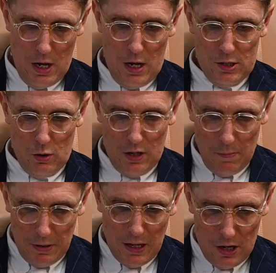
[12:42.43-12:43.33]
So the
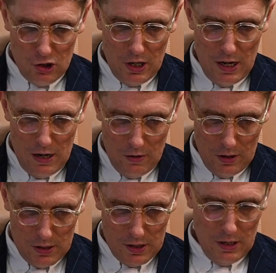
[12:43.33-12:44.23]
implication here
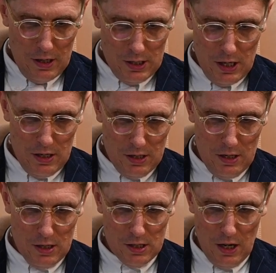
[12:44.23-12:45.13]
is, and I say this in
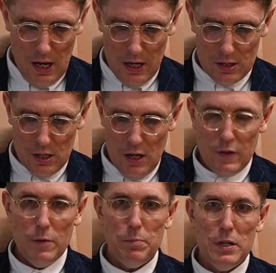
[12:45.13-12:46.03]
the slides,
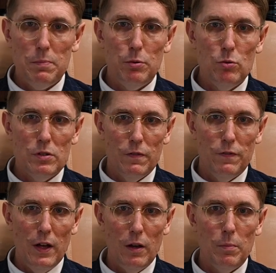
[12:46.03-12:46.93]
that people
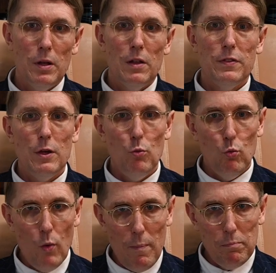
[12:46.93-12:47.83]
develop their
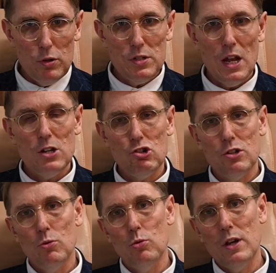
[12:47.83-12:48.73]

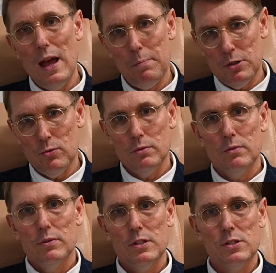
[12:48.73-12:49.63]
reputational capital.
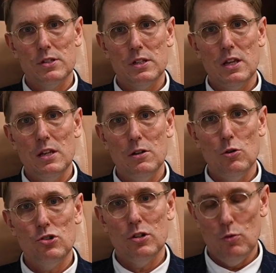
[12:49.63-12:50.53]
This is a key
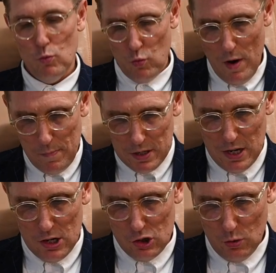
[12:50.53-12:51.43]
notion,
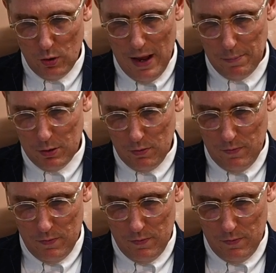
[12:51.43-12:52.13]
reputational capital.